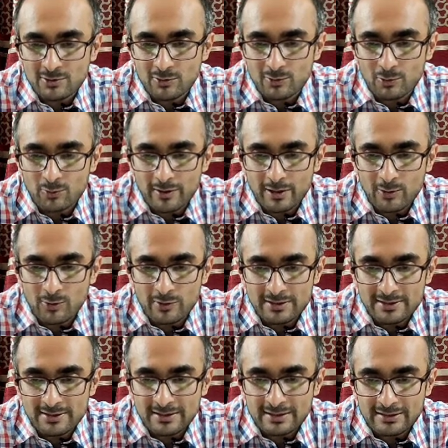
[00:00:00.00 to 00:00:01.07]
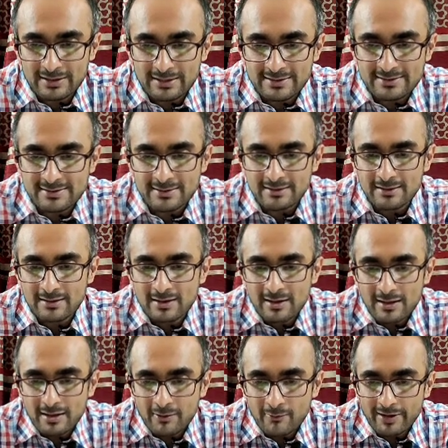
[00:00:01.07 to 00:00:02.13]
so glucagon is increased.
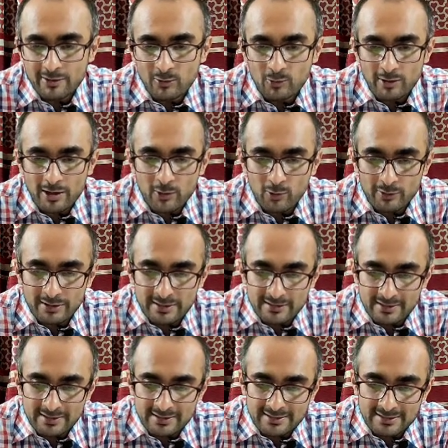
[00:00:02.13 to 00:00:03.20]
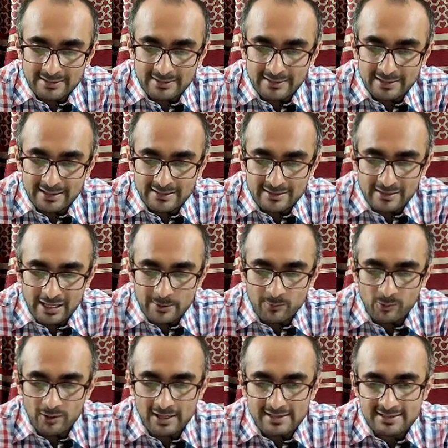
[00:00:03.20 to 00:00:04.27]
When glucagon increases, it enhances
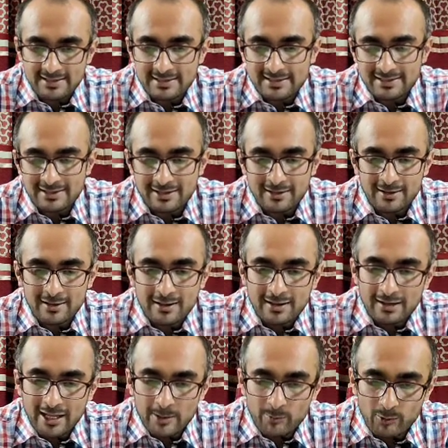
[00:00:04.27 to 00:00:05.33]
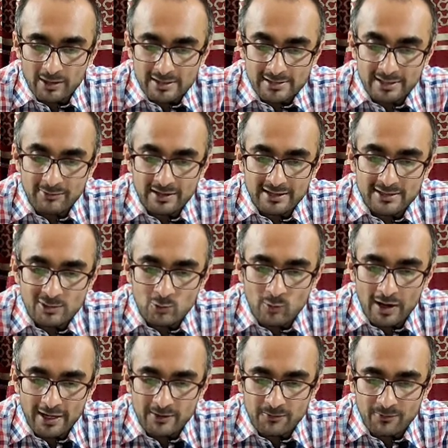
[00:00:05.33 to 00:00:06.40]
lipolysis. Lipolysis gives rise
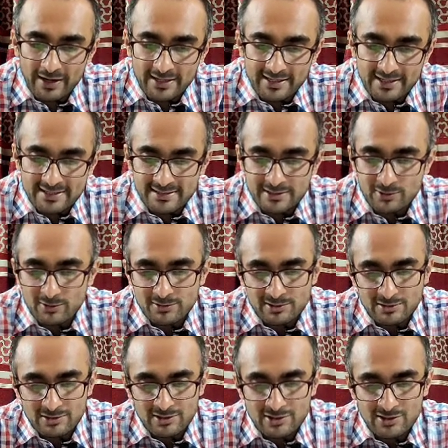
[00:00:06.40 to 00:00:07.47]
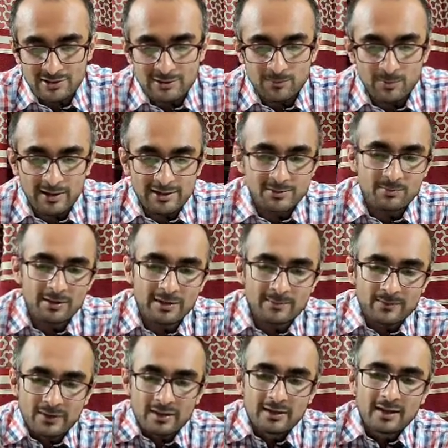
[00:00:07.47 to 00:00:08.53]
to high fatty acid concentration in plasma,